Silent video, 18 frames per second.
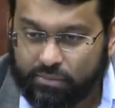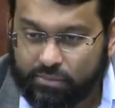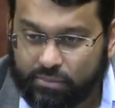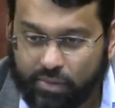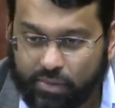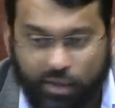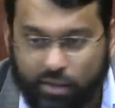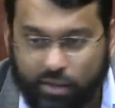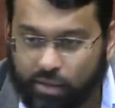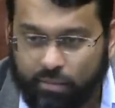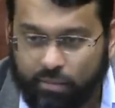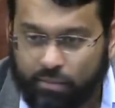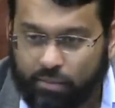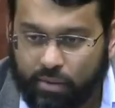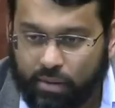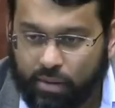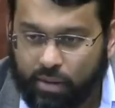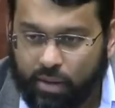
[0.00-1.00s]
Haram.
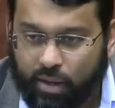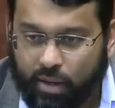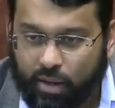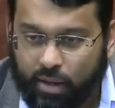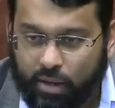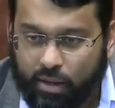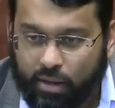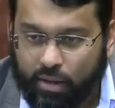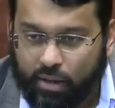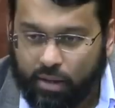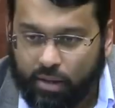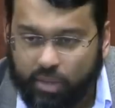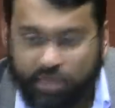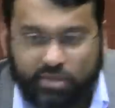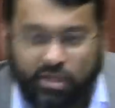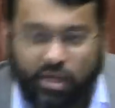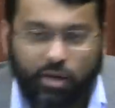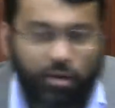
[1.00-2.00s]

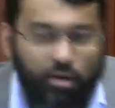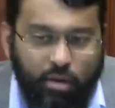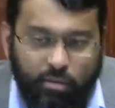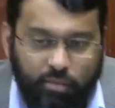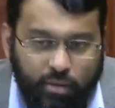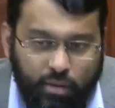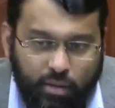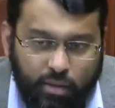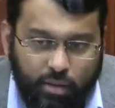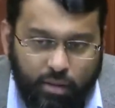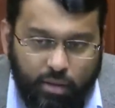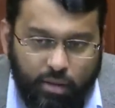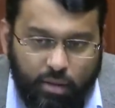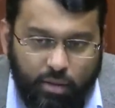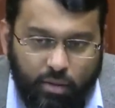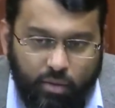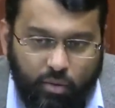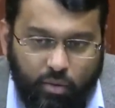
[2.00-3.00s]
It's haram.
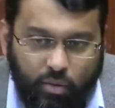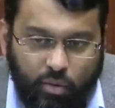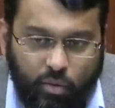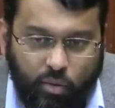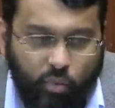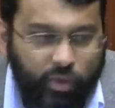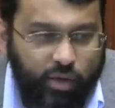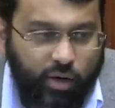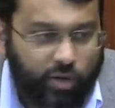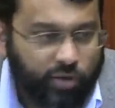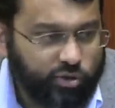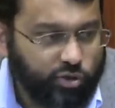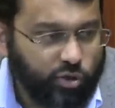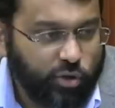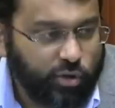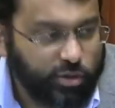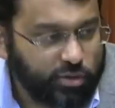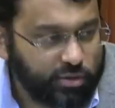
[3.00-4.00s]
We are
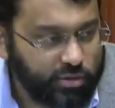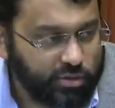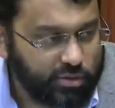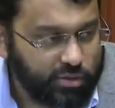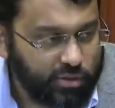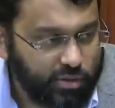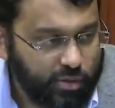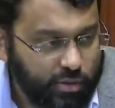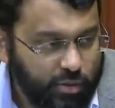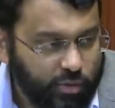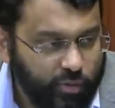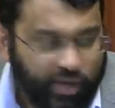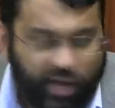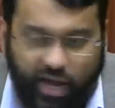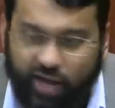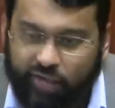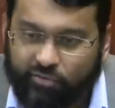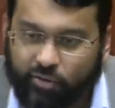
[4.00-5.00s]
Turks. We
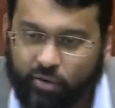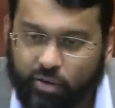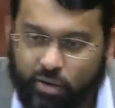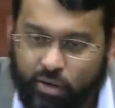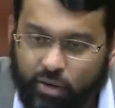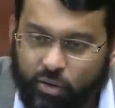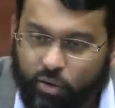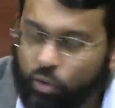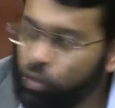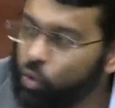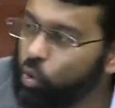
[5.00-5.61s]
have our, who